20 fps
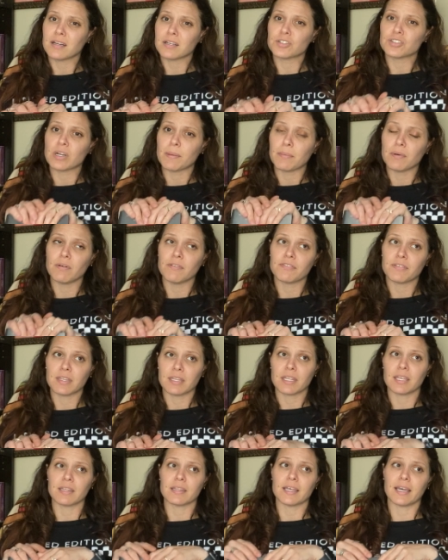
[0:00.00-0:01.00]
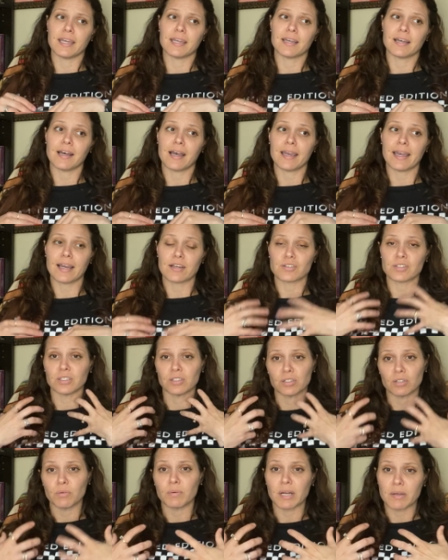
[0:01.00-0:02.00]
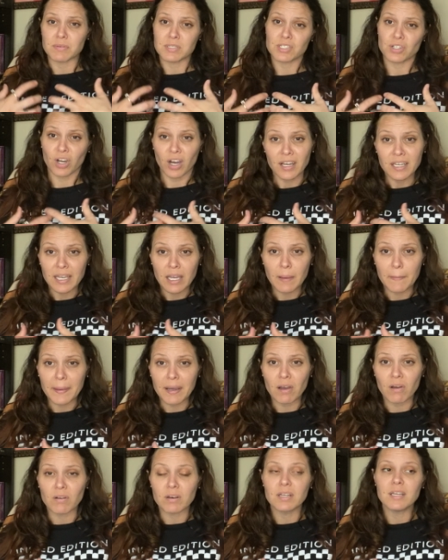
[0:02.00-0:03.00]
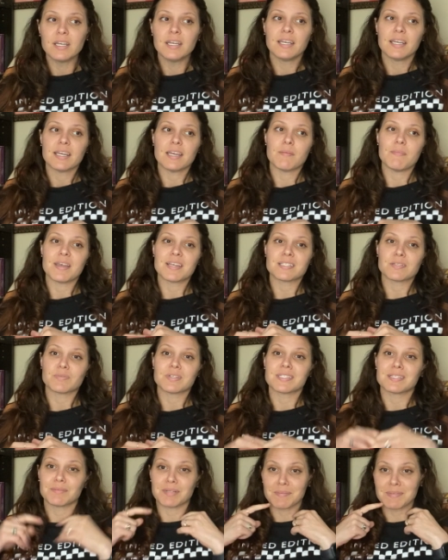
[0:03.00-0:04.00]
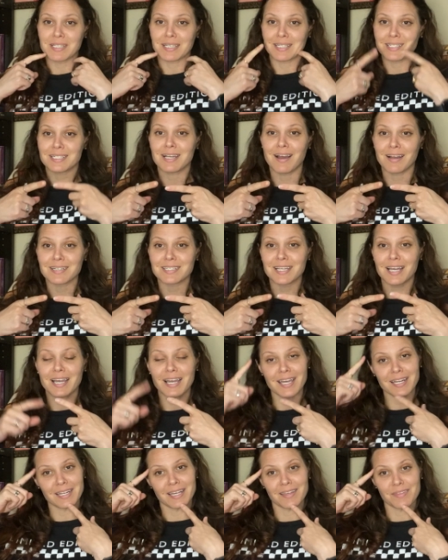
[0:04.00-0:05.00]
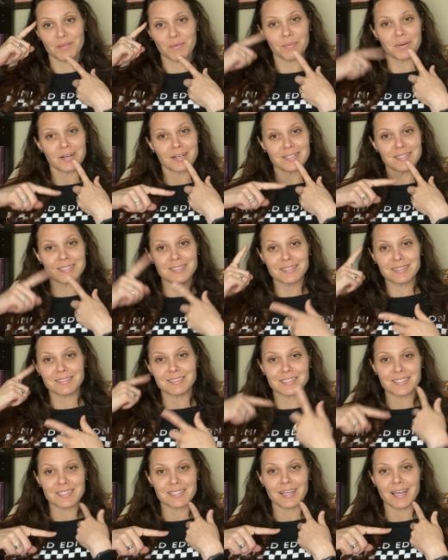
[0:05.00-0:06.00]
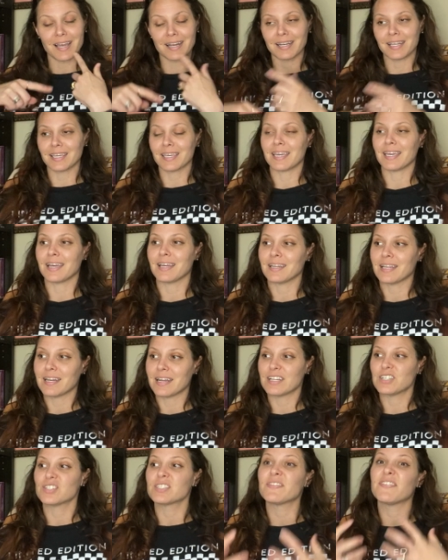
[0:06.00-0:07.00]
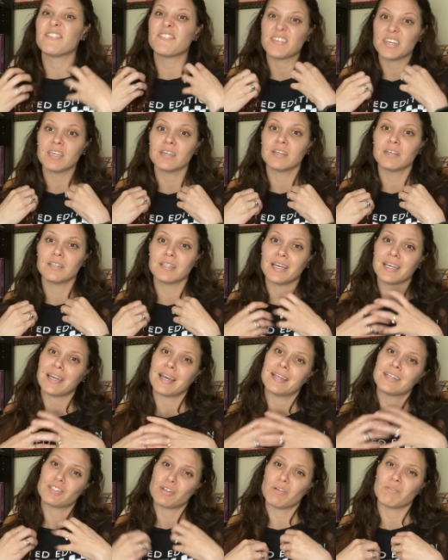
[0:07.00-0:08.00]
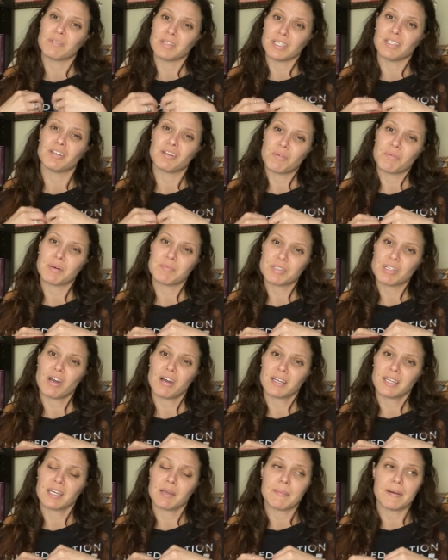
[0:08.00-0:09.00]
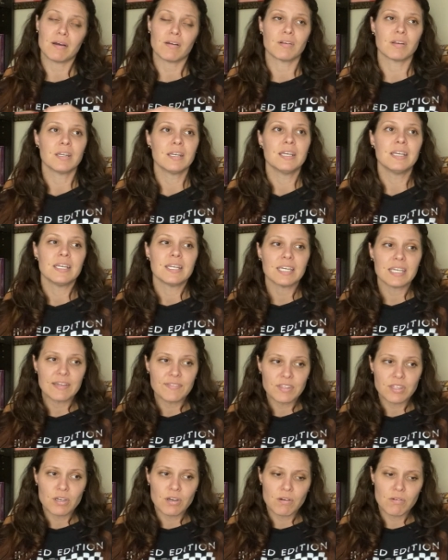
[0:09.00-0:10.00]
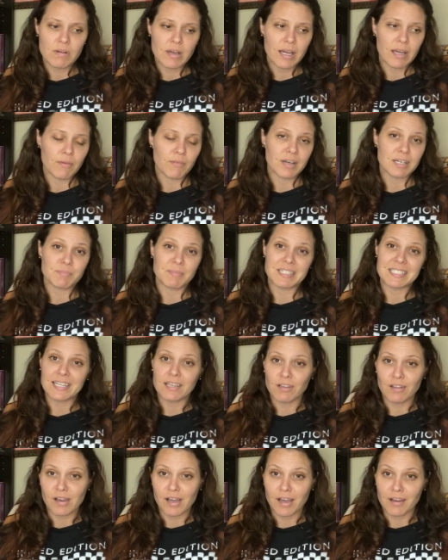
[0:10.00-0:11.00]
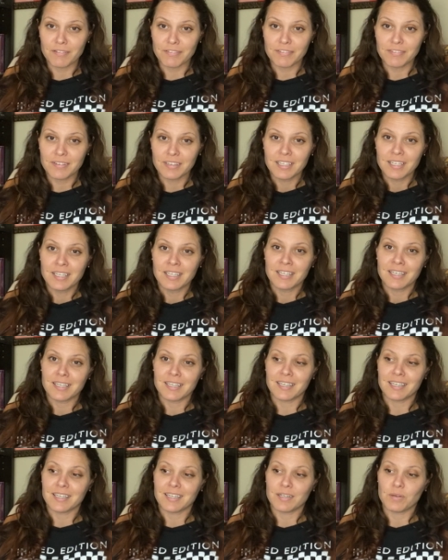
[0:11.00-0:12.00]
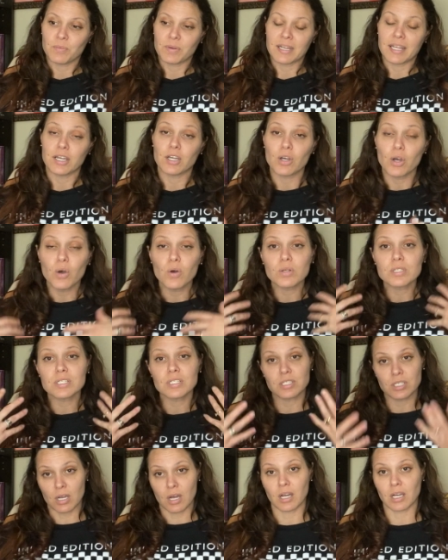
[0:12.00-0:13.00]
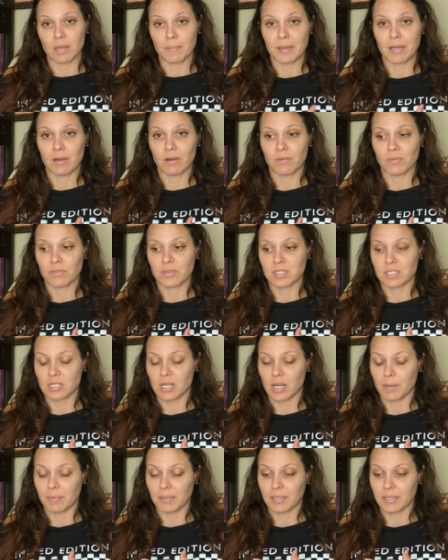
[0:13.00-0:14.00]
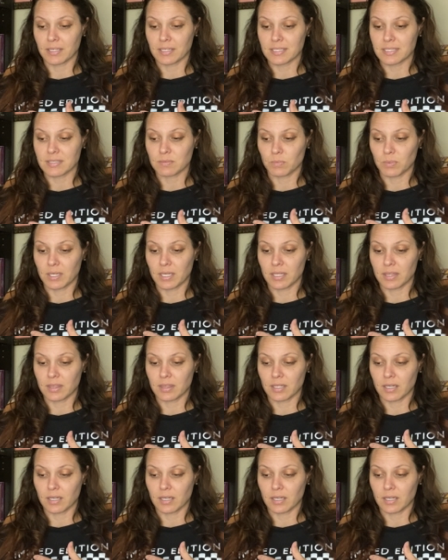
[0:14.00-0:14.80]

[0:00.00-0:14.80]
of trouble feeling like I actually knew what I was talking about. It makes it where sometimes I get tongue-tied and the words just kind of can't, and I just feel like I don't really know what I'm talking about. Even though I worked my tail off, and when I go to talk about the topics with,